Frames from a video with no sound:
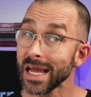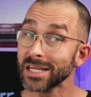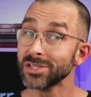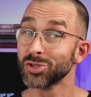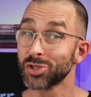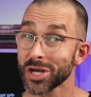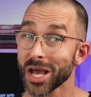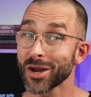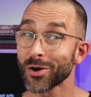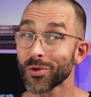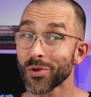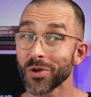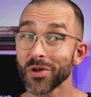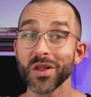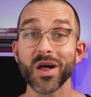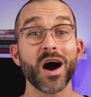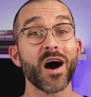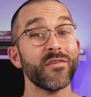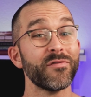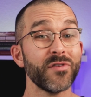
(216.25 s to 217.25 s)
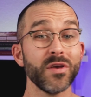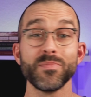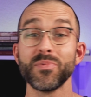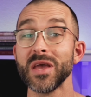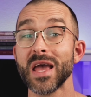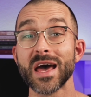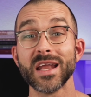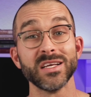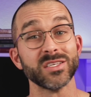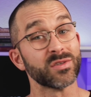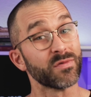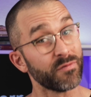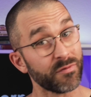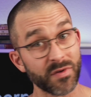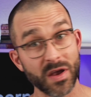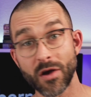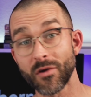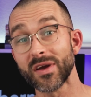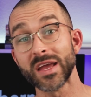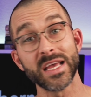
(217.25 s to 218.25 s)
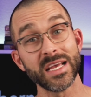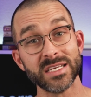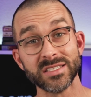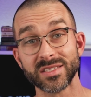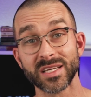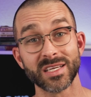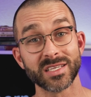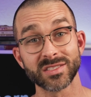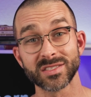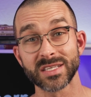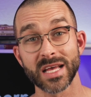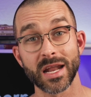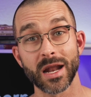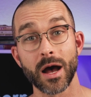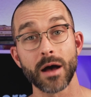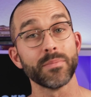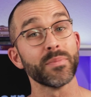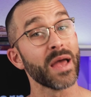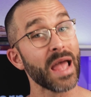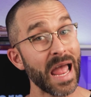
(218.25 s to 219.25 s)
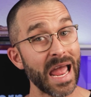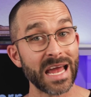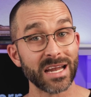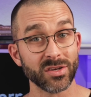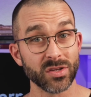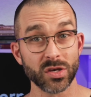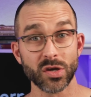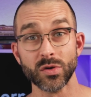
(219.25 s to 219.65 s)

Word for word: In general, a VPN is very easy to set up and